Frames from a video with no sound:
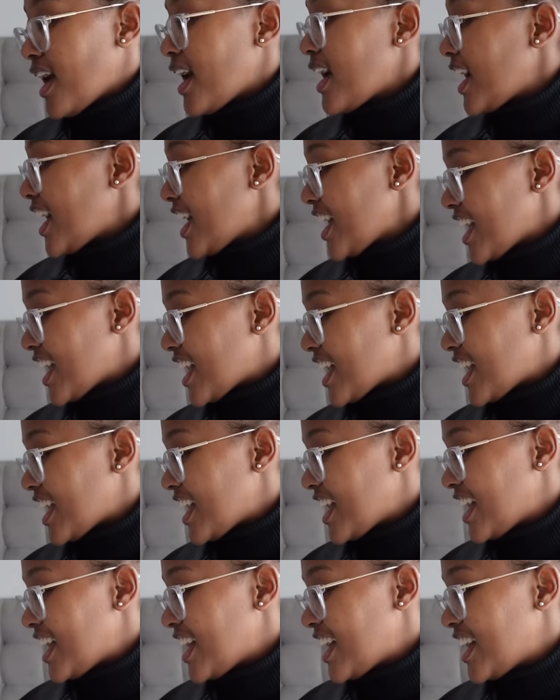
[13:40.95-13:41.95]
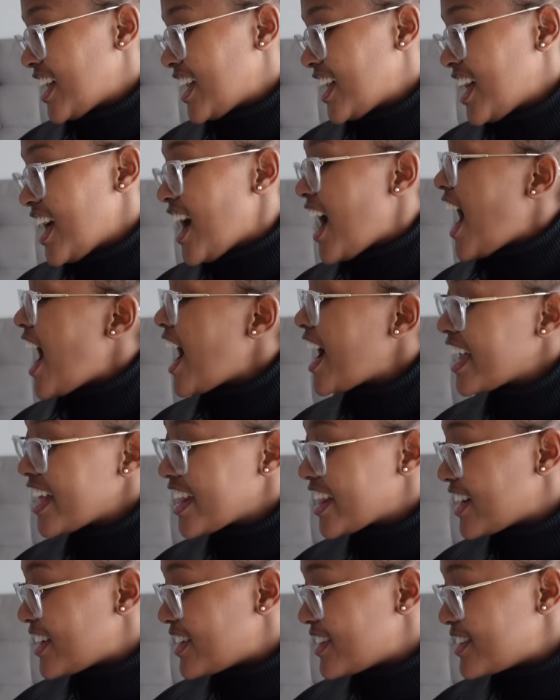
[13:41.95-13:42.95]
hey
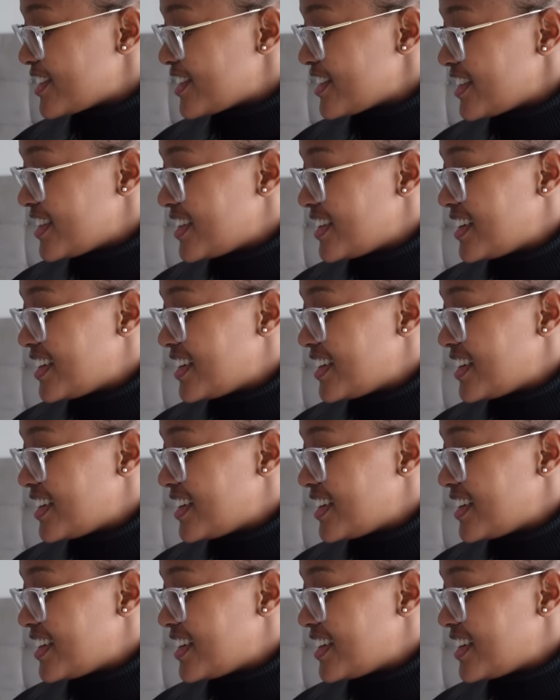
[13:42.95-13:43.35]
hello